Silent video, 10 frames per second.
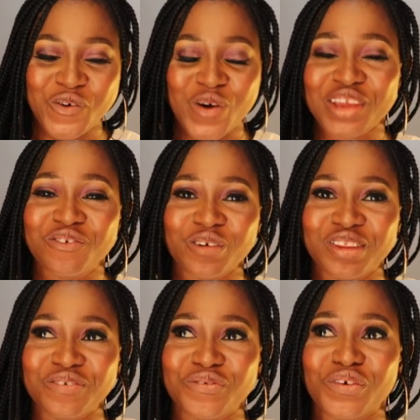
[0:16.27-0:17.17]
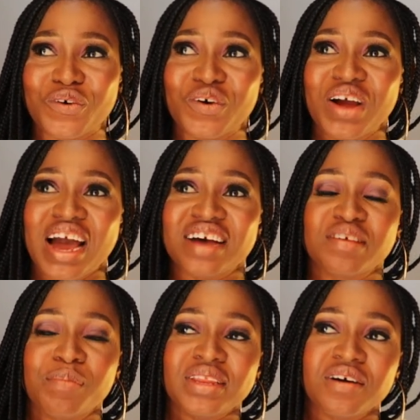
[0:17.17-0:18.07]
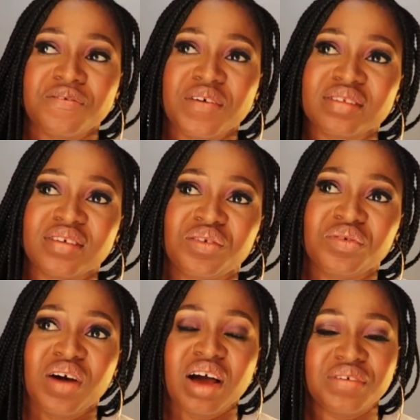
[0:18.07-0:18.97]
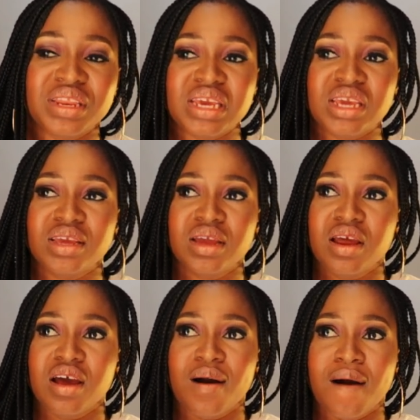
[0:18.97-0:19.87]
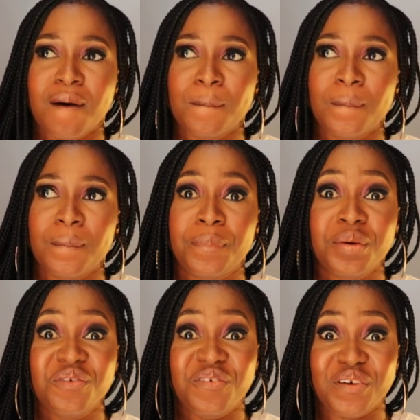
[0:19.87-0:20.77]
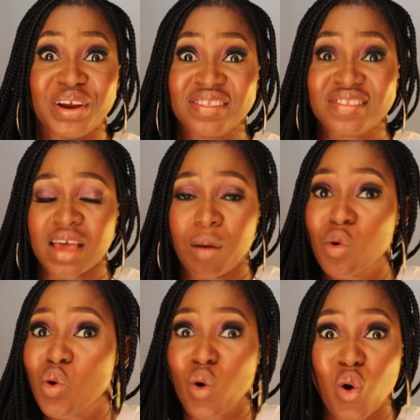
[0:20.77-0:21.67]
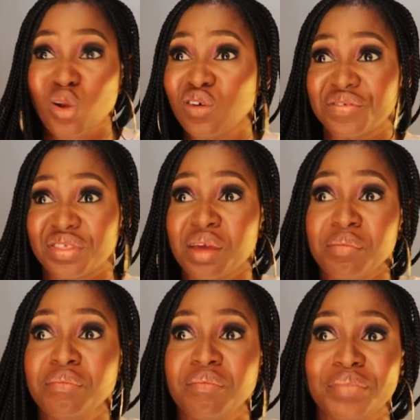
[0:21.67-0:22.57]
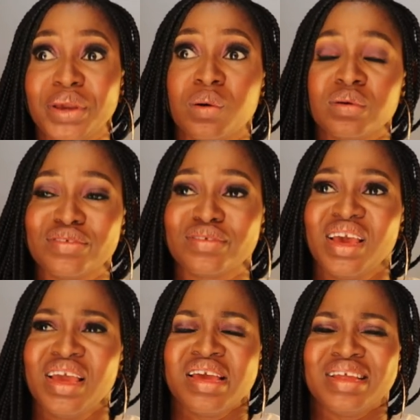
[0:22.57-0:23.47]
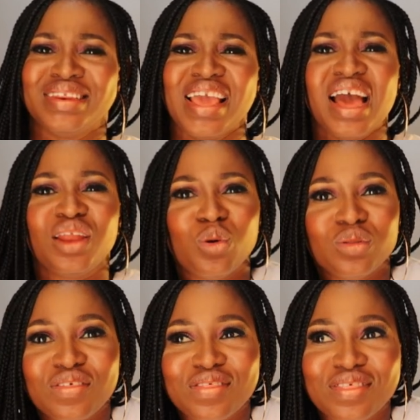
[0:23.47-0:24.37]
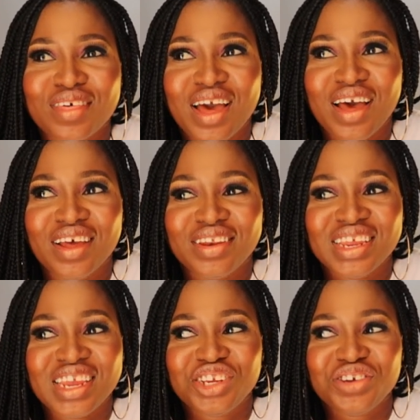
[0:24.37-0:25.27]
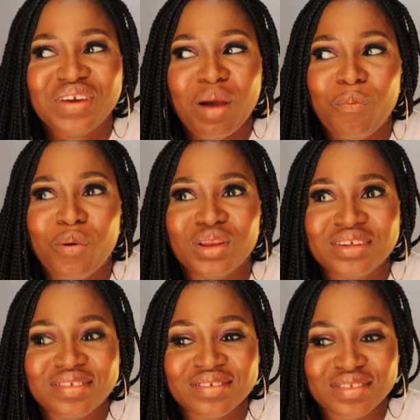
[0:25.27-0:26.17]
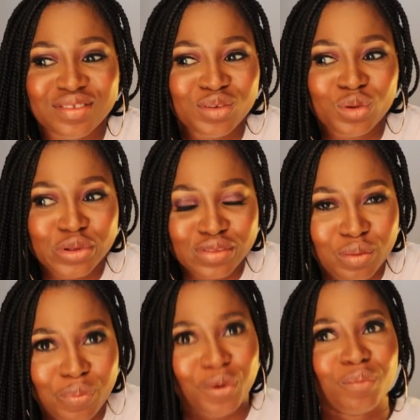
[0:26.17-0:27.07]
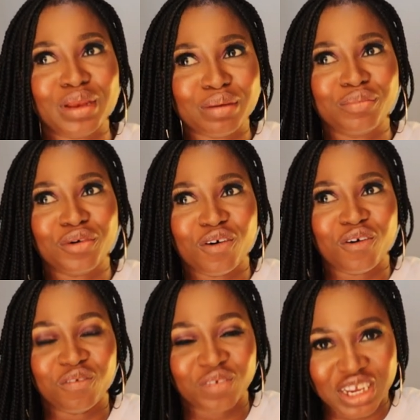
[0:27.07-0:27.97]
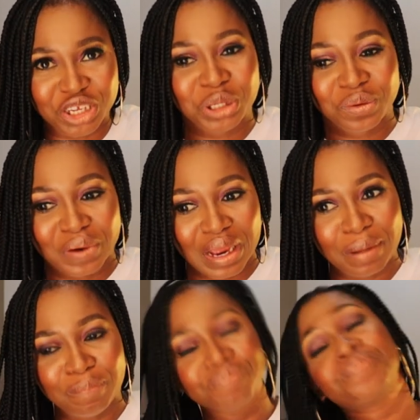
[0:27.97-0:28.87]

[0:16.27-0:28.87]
Who are you voting for? As a matter of fact, I do not have any um, preference among all of them because they are not. The Nigerian politics is not the problem of Nigeria.